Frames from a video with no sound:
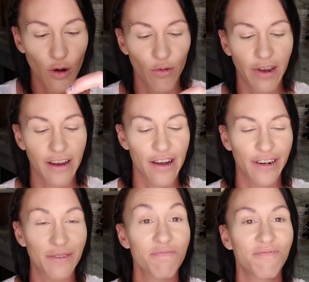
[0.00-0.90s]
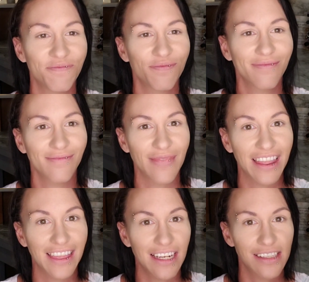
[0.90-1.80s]
Oh my God,
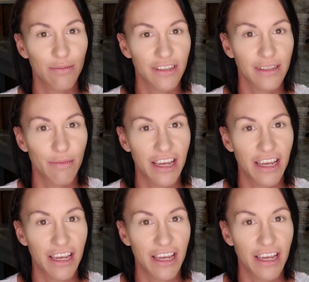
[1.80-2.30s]
that smells